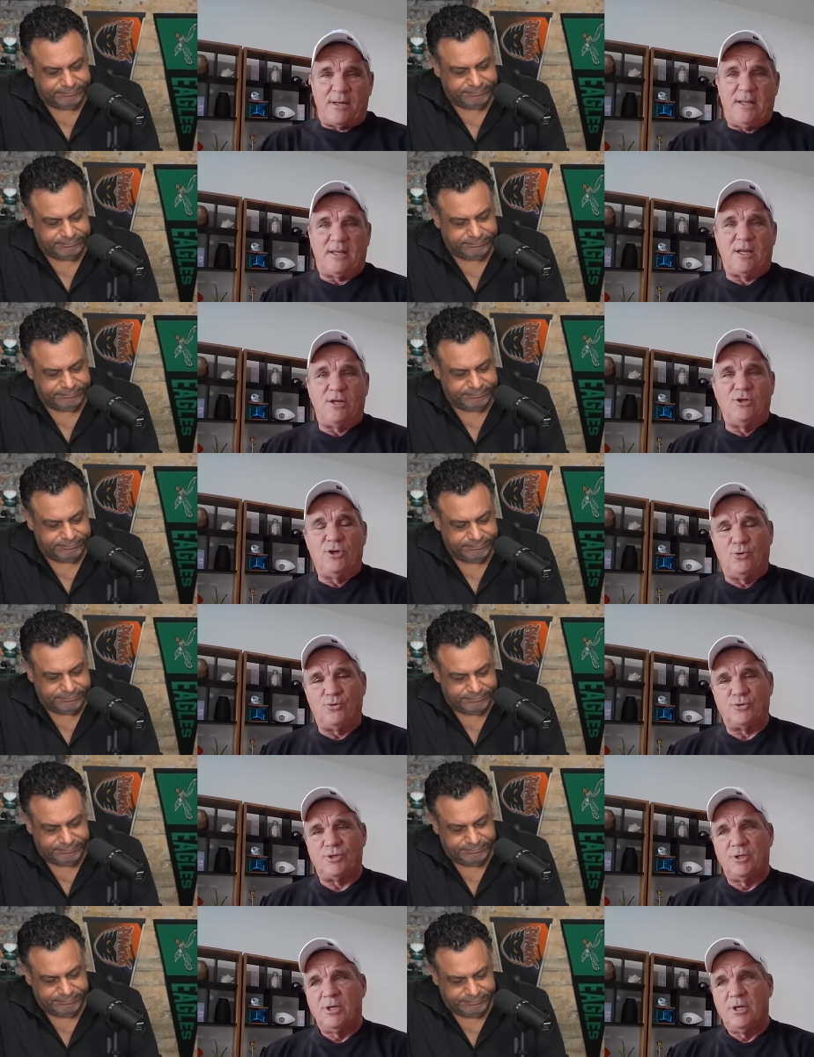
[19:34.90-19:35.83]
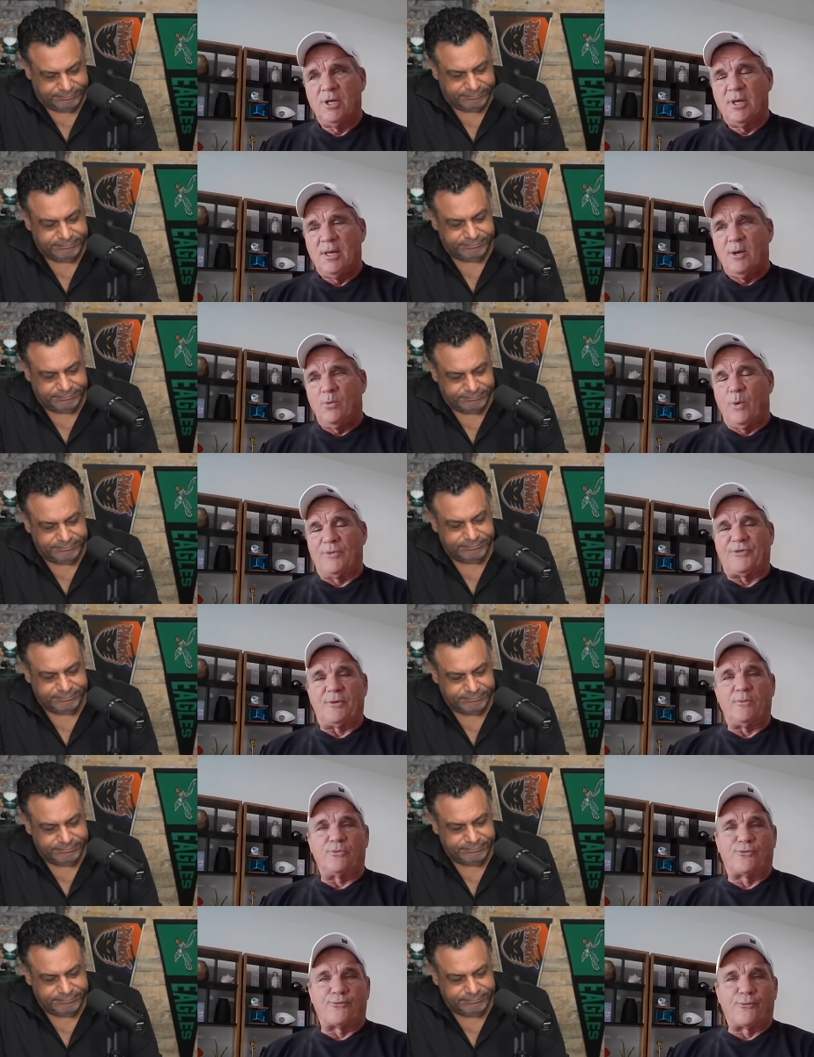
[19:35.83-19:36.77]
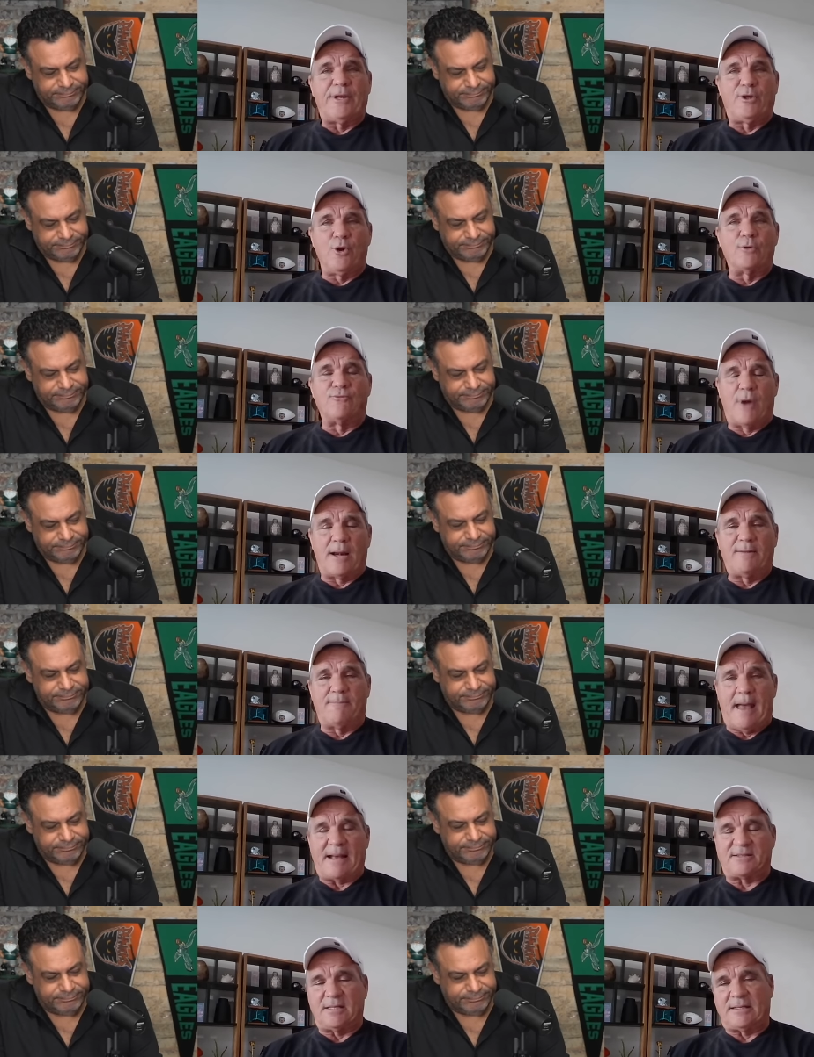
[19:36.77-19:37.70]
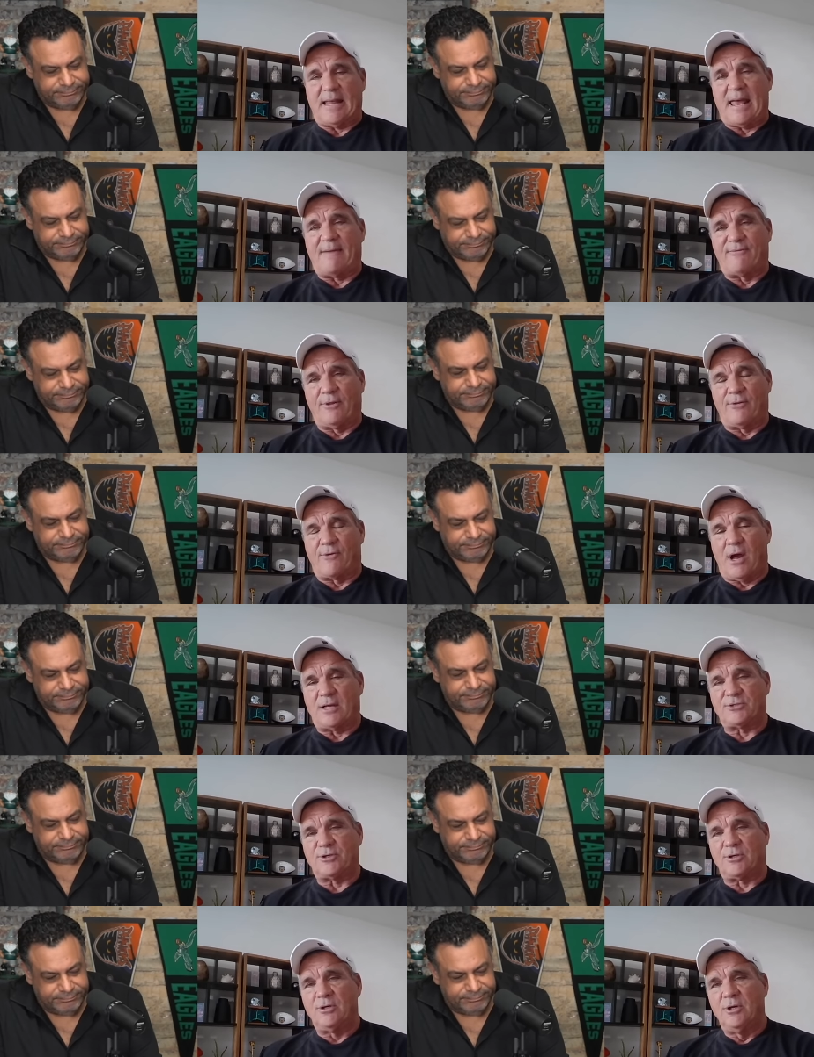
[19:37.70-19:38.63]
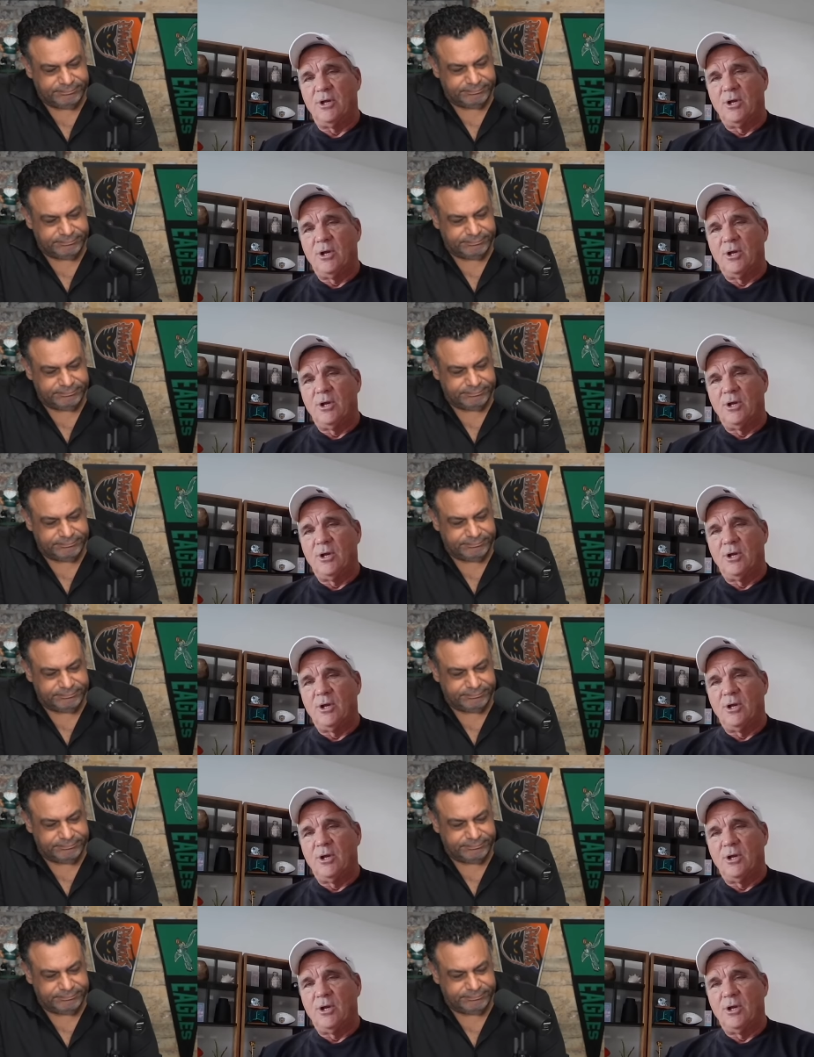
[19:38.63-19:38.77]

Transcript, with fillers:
Speaker 1: he can use with three good running backs that they have on the roster?